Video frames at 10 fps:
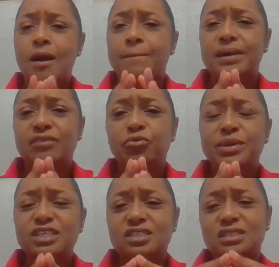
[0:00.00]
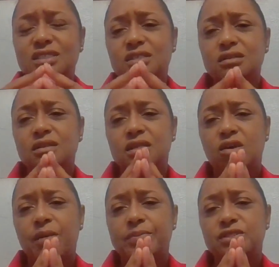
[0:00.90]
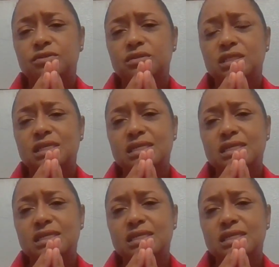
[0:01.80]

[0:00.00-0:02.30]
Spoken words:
But if we just took the opportunity